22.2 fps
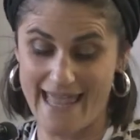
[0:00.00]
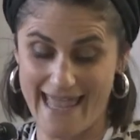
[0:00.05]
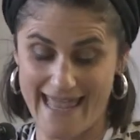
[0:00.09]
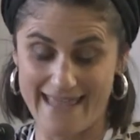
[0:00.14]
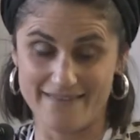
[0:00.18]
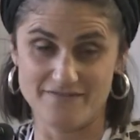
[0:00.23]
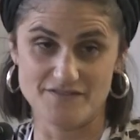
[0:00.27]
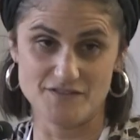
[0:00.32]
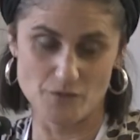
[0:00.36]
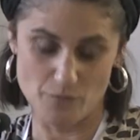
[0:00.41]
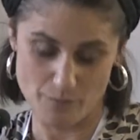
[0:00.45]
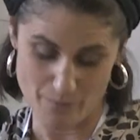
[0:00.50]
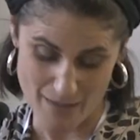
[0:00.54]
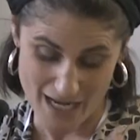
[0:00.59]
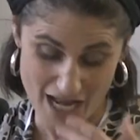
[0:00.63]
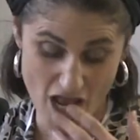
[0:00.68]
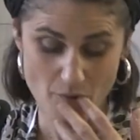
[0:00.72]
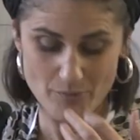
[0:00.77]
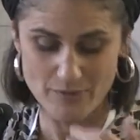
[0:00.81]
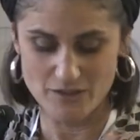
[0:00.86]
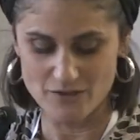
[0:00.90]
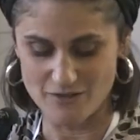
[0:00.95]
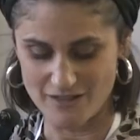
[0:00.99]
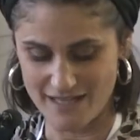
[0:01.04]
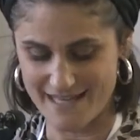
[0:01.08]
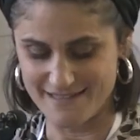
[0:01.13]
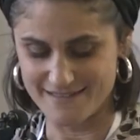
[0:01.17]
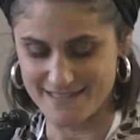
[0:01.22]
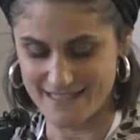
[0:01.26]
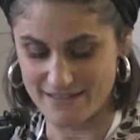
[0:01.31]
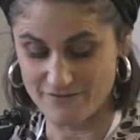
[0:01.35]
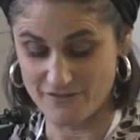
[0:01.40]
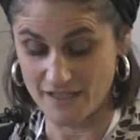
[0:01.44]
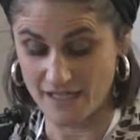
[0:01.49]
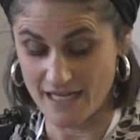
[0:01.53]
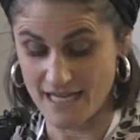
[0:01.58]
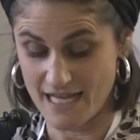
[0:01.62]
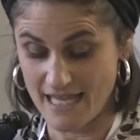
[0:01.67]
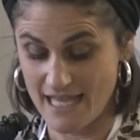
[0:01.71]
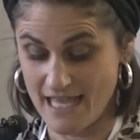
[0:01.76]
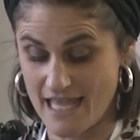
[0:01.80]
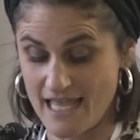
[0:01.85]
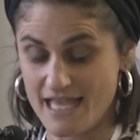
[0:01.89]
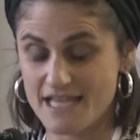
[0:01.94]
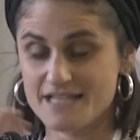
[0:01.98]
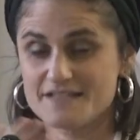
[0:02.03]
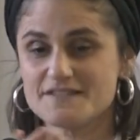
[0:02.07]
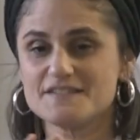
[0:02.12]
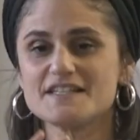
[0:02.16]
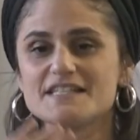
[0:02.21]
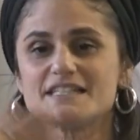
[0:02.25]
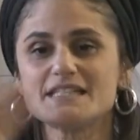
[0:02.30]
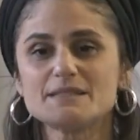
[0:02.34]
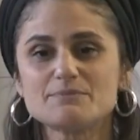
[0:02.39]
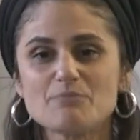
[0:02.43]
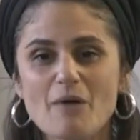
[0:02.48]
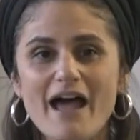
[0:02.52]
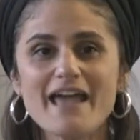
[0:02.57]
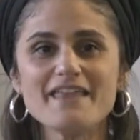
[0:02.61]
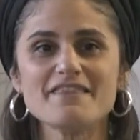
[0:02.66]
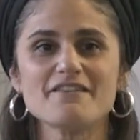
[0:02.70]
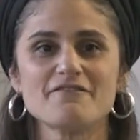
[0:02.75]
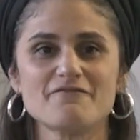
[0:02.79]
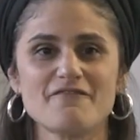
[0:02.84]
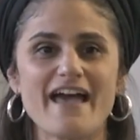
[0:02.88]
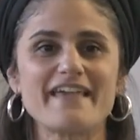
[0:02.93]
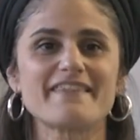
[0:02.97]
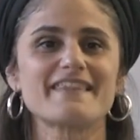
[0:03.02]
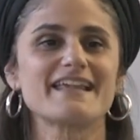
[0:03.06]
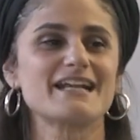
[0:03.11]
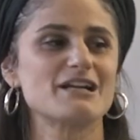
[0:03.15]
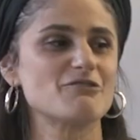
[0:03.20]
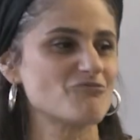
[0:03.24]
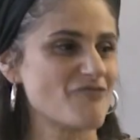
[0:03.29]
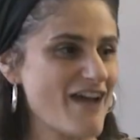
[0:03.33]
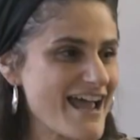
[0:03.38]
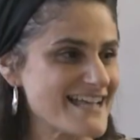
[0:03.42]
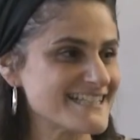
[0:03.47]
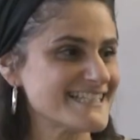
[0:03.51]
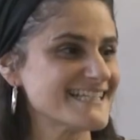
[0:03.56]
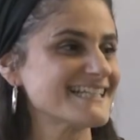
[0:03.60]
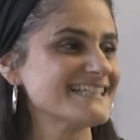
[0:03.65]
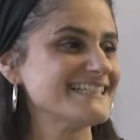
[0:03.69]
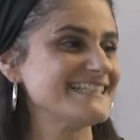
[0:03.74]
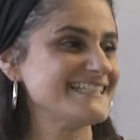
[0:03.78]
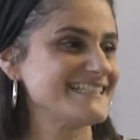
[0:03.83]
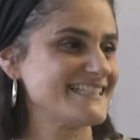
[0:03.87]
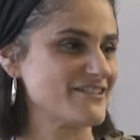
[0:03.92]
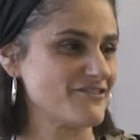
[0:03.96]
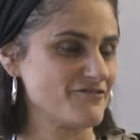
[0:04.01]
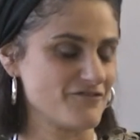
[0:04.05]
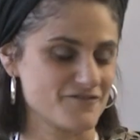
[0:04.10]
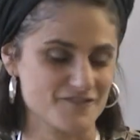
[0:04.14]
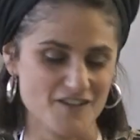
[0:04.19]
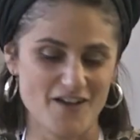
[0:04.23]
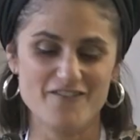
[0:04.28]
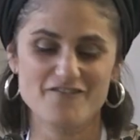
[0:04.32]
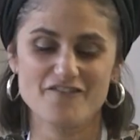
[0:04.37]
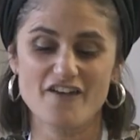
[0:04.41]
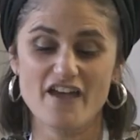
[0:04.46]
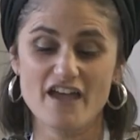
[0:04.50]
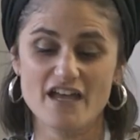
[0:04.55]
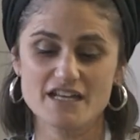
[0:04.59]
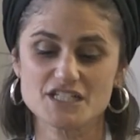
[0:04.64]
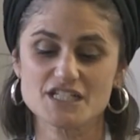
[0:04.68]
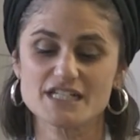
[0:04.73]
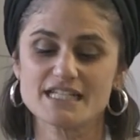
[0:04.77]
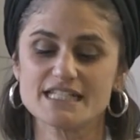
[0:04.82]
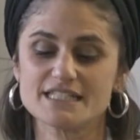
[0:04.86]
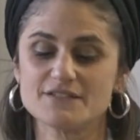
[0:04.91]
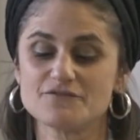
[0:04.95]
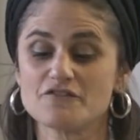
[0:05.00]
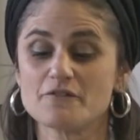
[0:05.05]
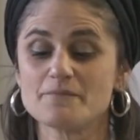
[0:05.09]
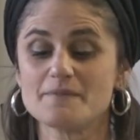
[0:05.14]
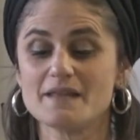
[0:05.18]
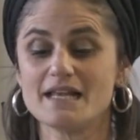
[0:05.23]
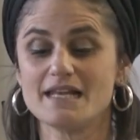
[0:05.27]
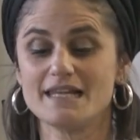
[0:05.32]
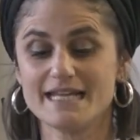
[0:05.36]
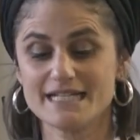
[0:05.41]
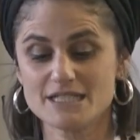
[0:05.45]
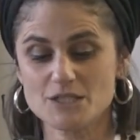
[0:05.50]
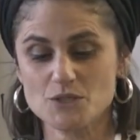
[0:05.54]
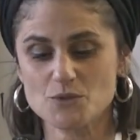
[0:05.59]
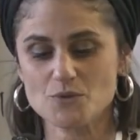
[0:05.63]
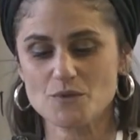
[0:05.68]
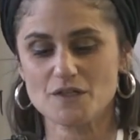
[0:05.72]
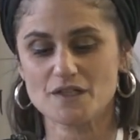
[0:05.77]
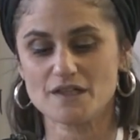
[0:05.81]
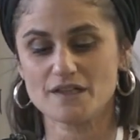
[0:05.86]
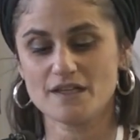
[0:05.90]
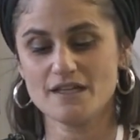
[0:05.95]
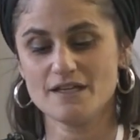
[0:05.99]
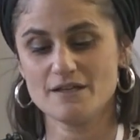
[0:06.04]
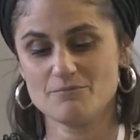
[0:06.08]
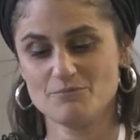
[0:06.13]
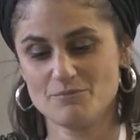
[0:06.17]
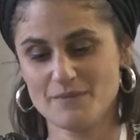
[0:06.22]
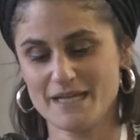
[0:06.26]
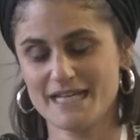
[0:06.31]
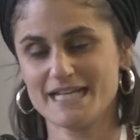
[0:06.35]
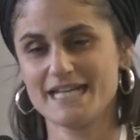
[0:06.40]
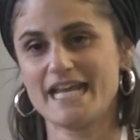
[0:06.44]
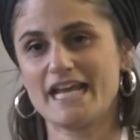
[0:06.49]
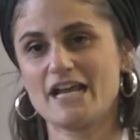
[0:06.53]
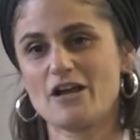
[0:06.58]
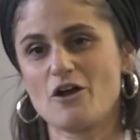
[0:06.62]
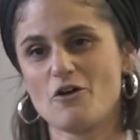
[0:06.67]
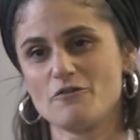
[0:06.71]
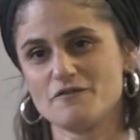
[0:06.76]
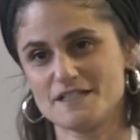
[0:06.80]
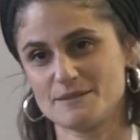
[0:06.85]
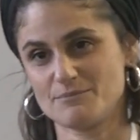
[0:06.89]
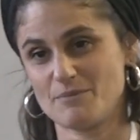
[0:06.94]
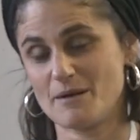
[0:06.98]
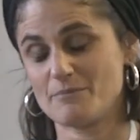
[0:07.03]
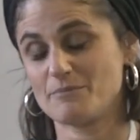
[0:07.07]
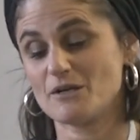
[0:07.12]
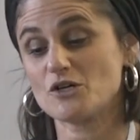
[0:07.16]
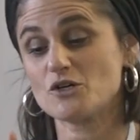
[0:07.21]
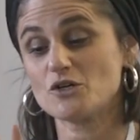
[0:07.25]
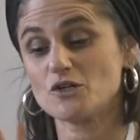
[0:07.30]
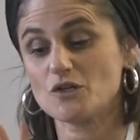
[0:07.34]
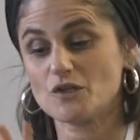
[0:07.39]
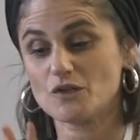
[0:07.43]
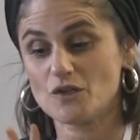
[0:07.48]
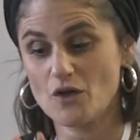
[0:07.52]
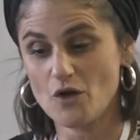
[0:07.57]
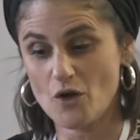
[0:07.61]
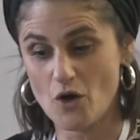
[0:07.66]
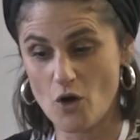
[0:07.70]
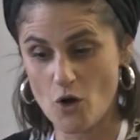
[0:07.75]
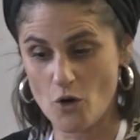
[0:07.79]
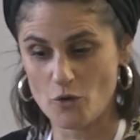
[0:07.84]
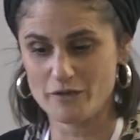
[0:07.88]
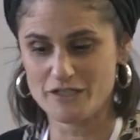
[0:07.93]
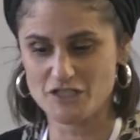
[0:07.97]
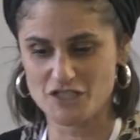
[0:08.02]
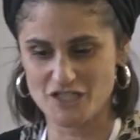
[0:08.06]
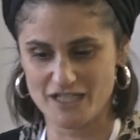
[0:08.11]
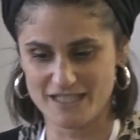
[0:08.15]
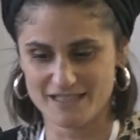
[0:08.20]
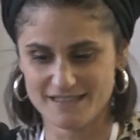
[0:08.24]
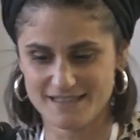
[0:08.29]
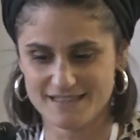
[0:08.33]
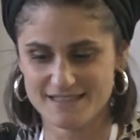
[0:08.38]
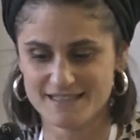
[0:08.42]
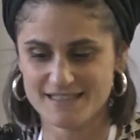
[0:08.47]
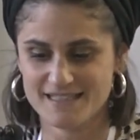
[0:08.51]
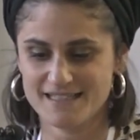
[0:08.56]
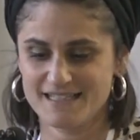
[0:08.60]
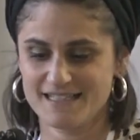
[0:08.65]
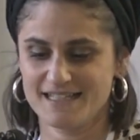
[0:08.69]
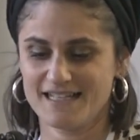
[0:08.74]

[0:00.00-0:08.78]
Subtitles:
end, or polemical end even, despite the fact that it radically diverges from the literal meaning of its biblical origins.